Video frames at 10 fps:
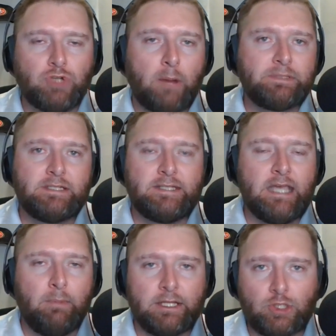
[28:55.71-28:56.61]
Drop us a
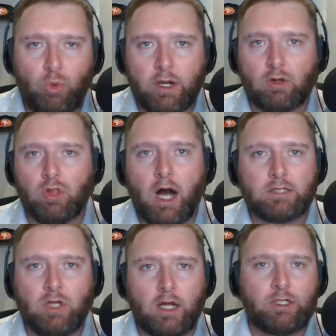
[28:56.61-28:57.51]
DM on Twitter,
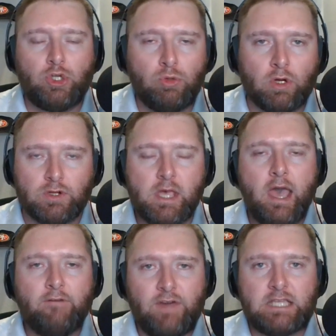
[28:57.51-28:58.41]
Locked On Cougars,
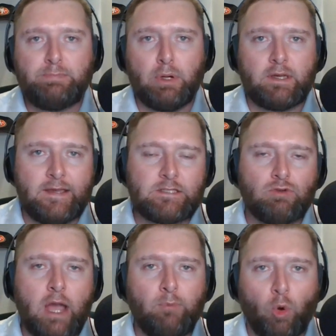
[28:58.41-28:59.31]
Facebook,
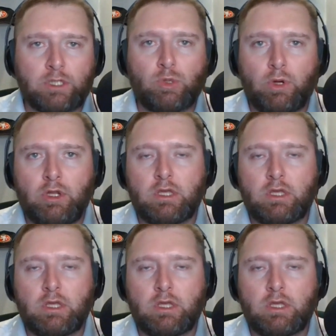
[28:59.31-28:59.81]
Instagram, or Twitter.